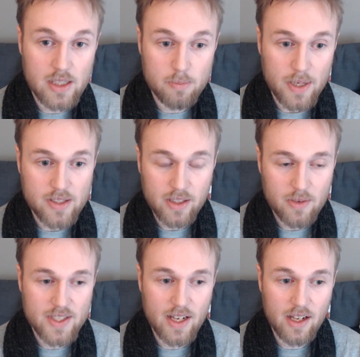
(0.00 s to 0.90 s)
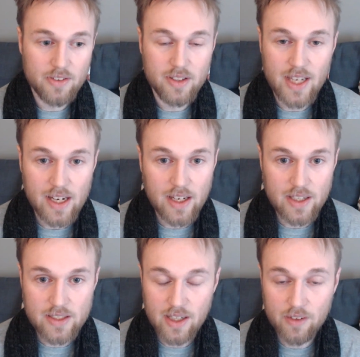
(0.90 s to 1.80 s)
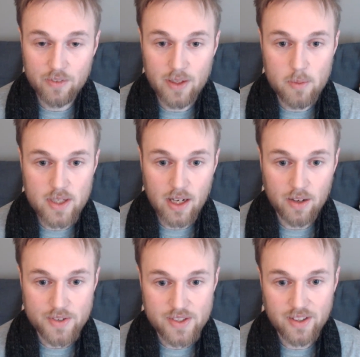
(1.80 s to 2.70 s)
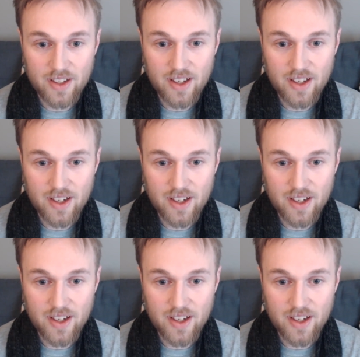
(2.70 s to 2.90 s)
expressing themselves and taking this time for themselves?